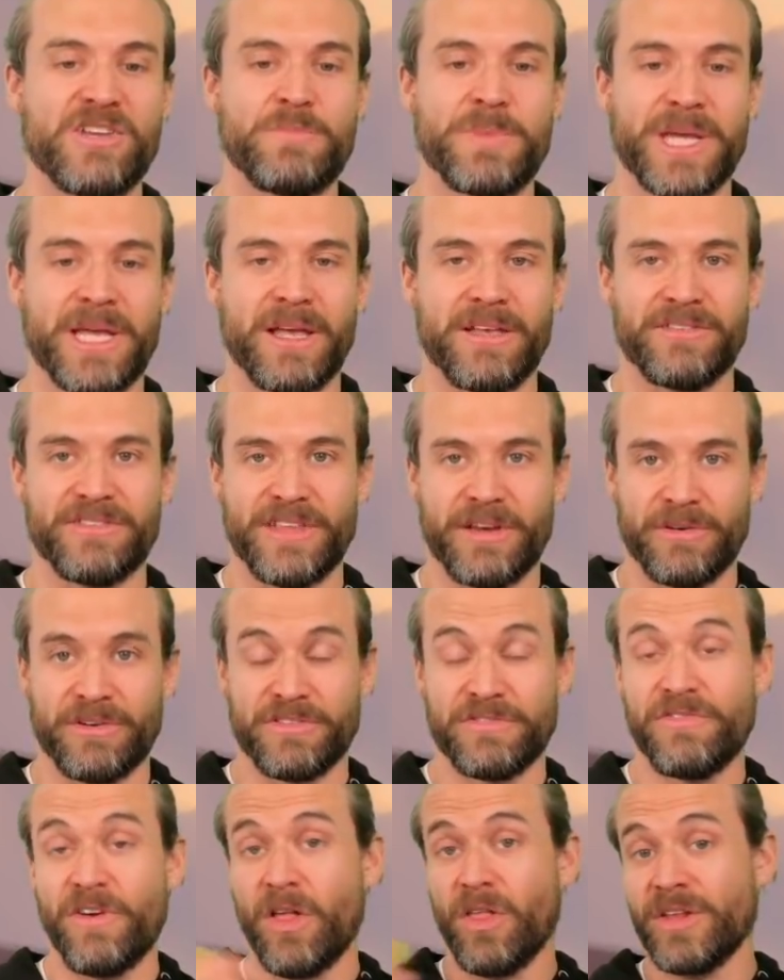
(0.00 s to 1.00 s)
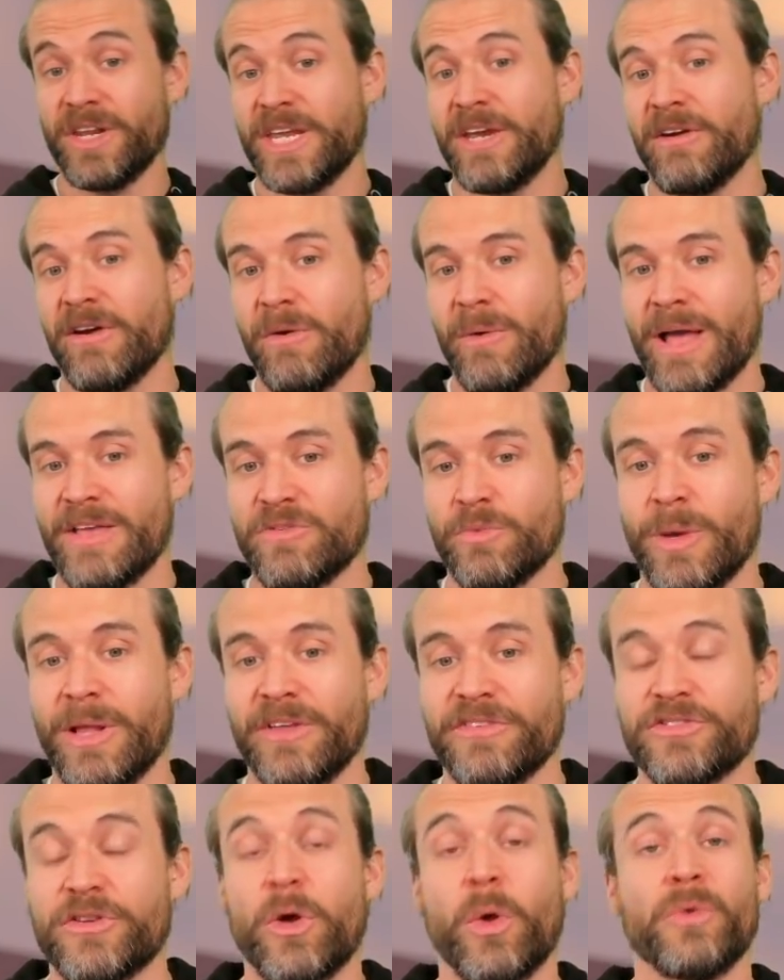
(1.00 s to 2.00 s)
because there is Fallen Hero as well
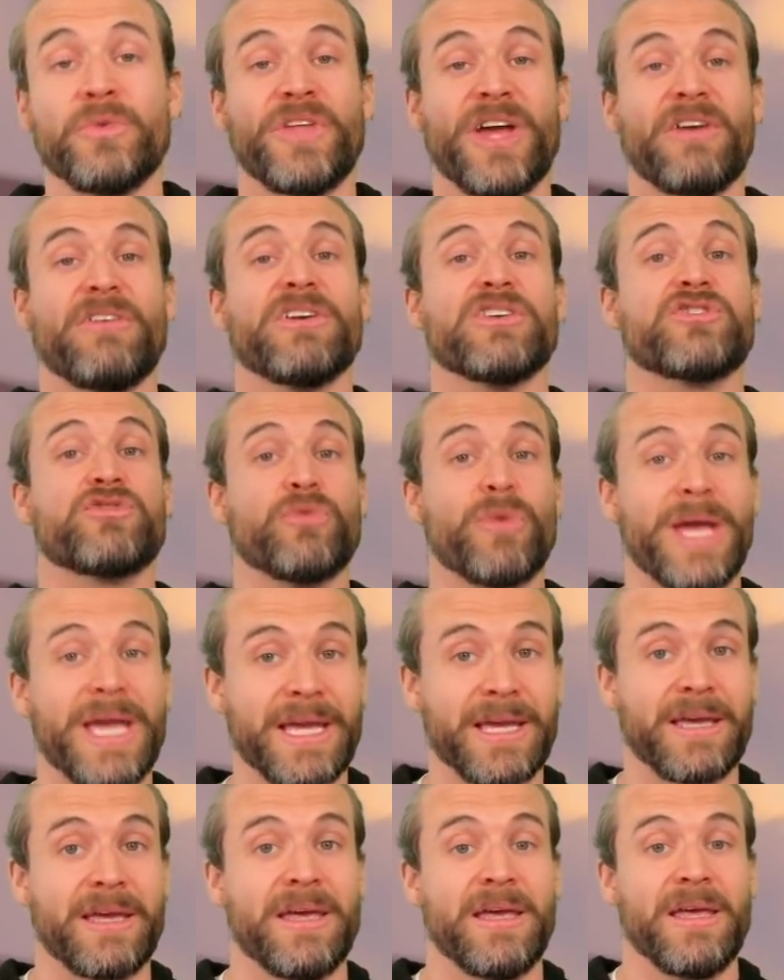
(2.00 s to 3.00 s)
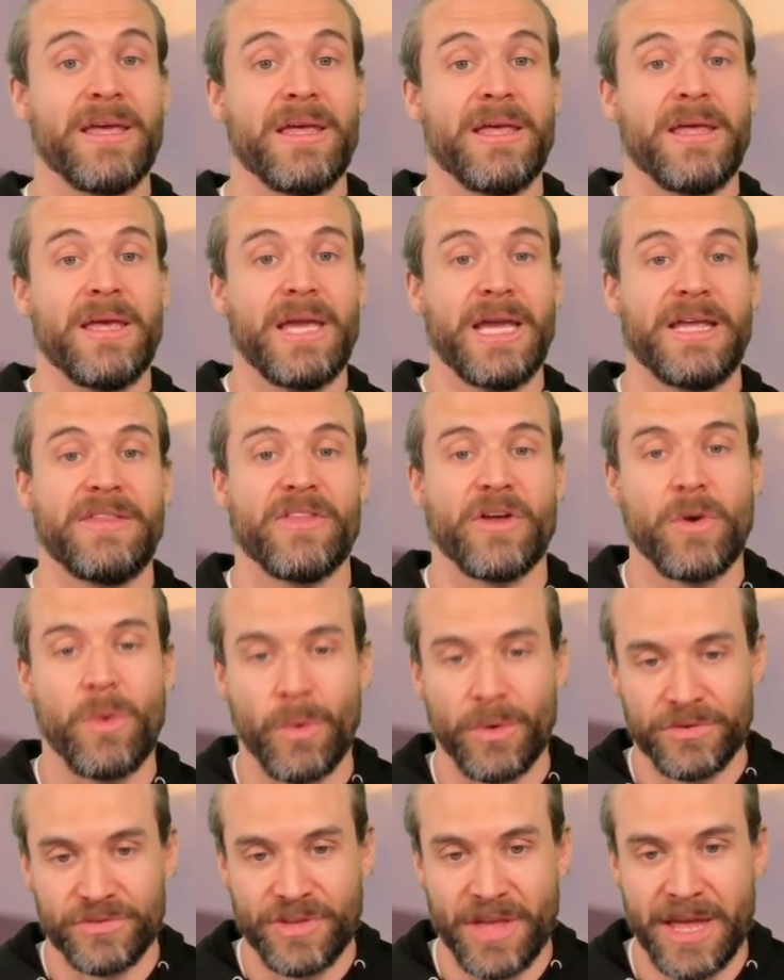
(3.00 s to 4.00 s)
as Caldera Drake in the
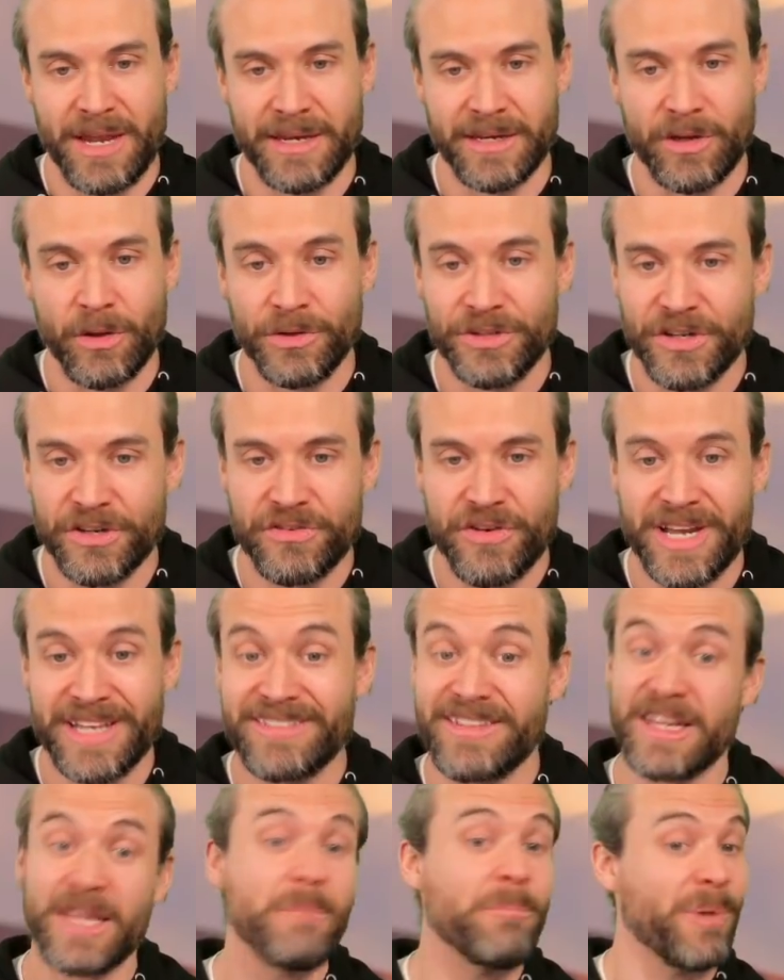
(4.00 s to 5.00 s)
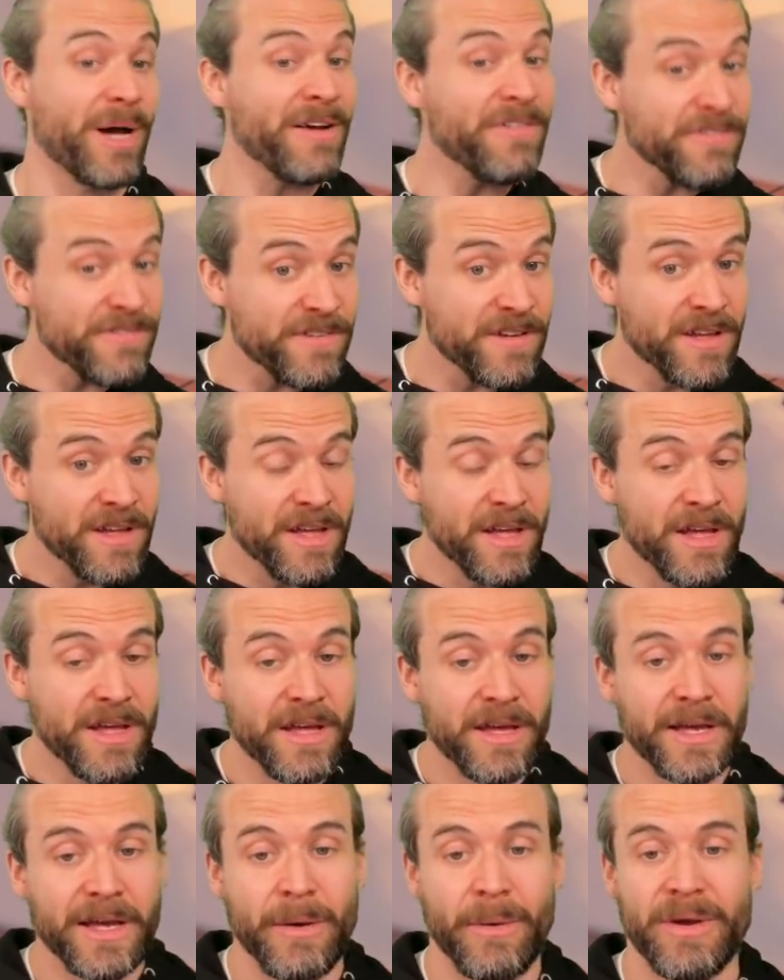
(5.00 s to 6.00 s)
core set, and Caldera Drake is getting a buff,
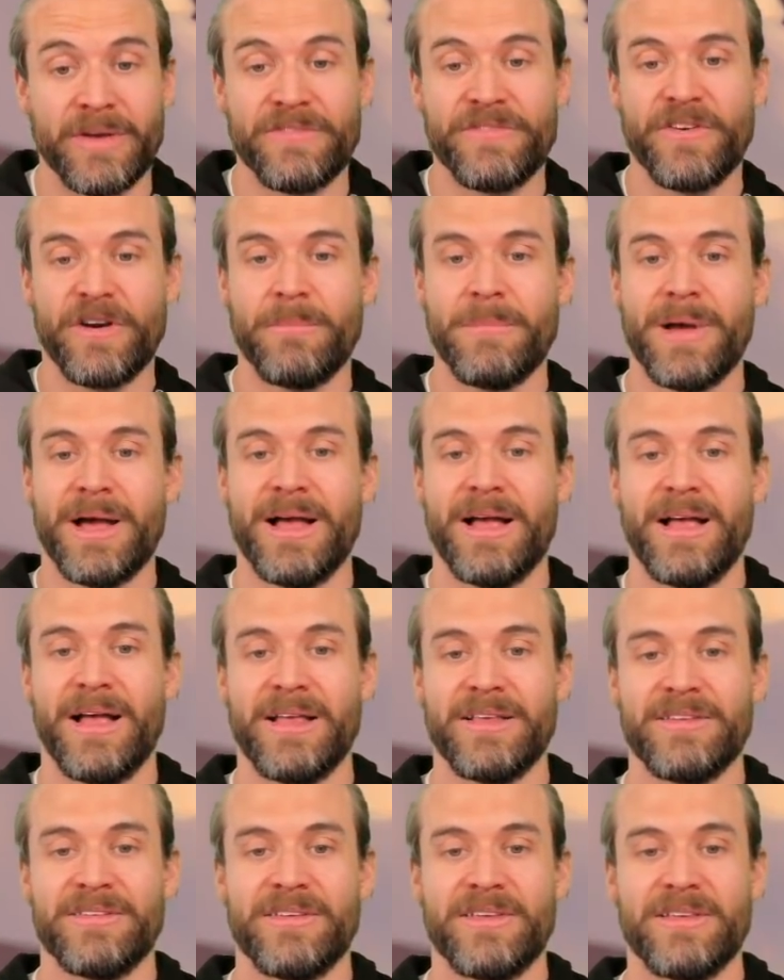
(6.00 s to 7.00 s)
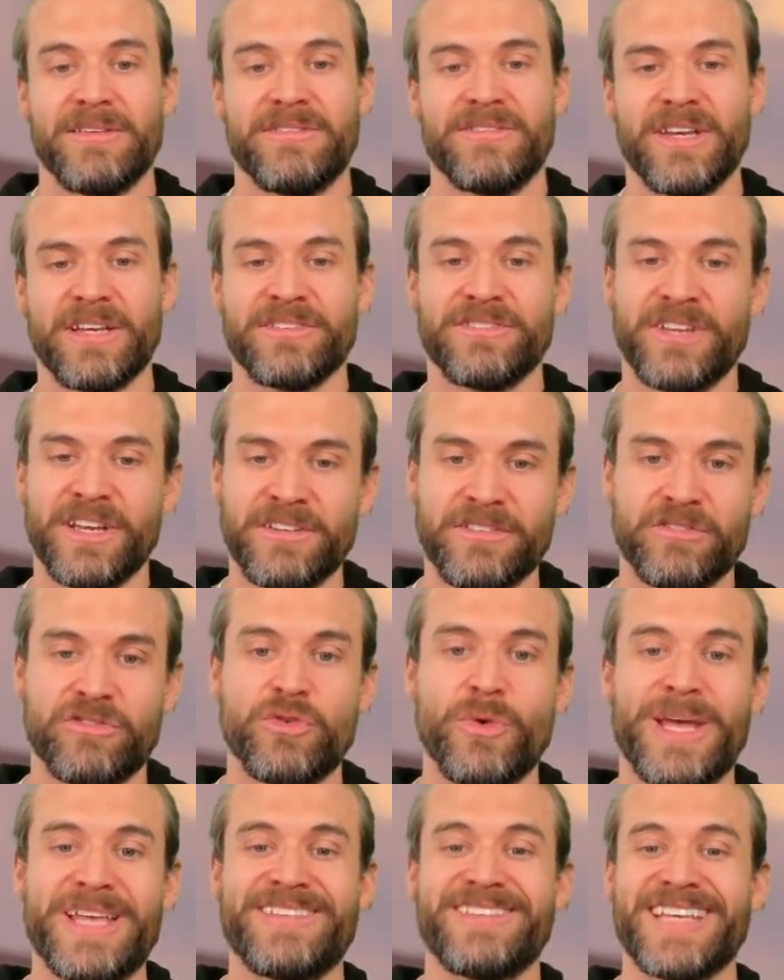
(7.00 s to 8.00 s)
going from 6/6
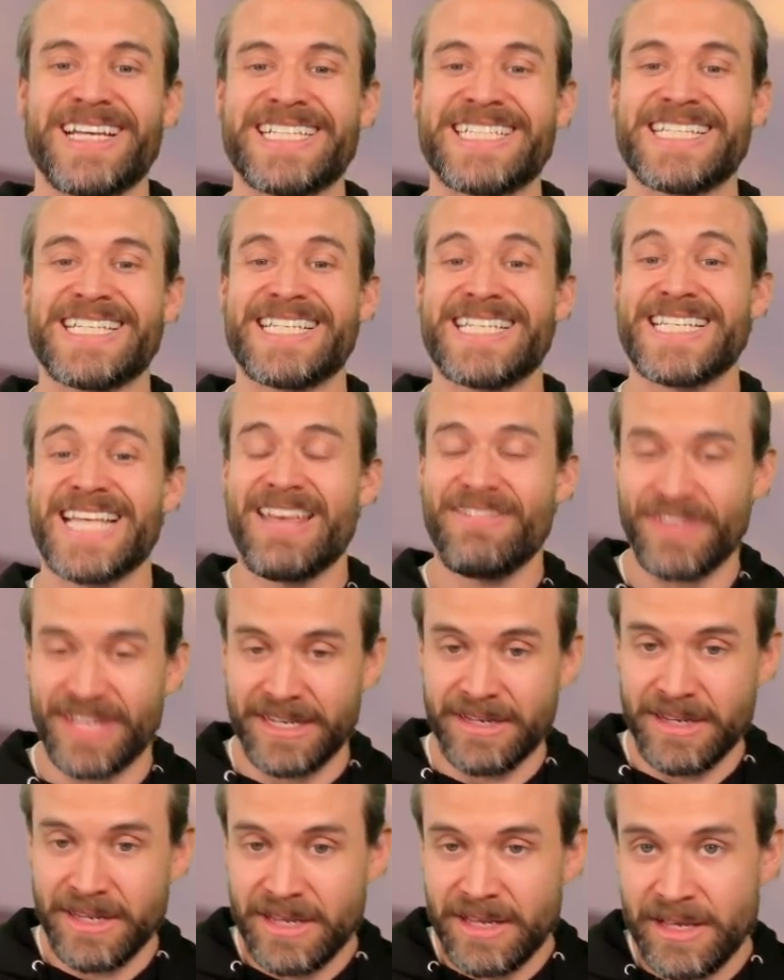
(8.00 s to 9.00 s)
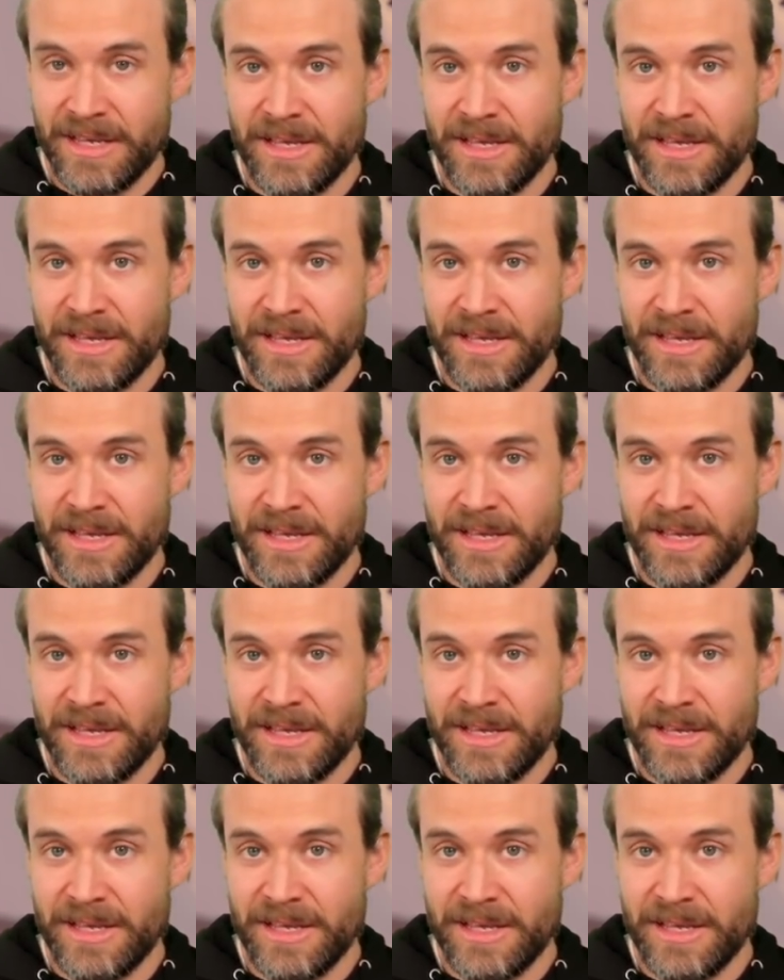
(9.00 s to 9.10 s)
to a 6/7,